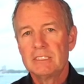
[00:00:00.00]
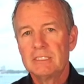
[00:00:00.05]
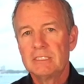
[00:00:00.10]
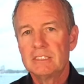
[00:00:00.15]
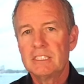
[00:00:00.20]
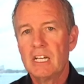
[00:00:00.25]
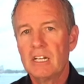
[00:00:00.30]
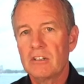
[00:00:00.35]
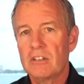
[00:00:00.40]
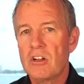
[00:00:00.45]

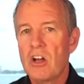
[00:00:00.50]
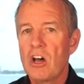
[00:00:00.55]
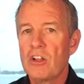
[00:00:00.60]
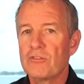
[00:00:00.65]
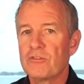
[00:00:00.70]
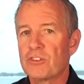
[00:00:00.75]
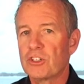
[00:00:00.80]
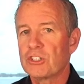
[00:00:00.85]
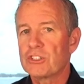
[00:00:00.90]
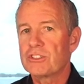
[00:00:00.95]
Now,
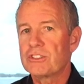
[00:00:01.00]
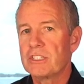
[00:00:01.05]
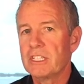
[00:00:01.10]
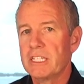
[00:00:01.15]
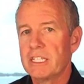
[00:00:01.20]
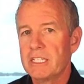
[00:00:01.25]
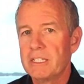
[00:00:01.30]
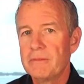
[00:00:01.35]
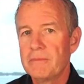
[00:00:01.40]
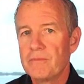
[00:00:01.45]

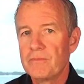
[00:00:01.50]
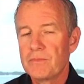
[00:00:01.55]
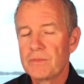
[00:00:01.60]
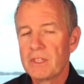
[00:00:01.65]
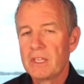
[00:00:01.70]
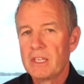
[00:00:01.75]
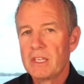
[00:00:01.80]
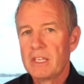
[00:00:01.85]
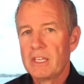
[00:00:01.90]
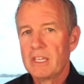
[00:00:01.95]
conversely,
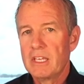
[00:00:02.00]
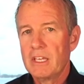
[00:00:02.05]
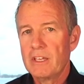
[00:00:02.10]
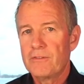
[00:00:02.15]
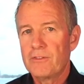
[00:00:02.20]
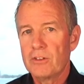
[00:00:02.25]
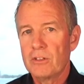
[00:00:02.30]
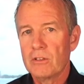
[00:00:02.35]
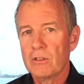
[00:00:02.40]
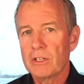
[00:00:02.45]

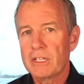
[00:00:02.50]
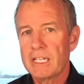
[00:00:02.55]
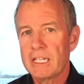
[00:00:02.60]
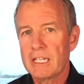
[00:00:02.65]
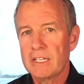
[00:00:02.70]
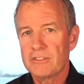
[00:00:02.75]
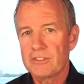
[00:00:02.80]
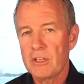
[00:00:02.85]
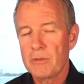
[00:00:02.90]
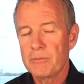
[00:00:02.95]
if you're looking
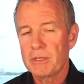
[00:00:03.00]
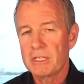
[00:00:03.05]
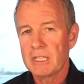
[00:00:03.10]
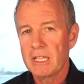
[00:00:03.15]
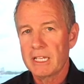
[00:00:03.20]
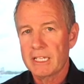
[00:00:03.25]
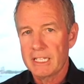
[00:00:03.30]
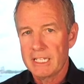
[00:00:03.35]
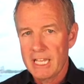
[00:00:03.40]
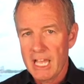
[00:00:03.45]
at something
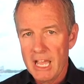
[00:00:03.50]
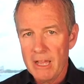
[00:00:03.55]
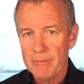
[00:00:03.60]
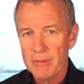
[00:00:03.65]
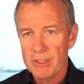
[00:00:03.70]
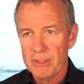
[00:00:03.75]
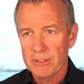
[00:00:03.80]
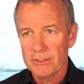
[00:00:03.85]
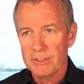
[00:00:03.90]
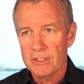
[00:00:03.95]
like an
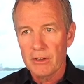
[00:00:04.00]
amethyst.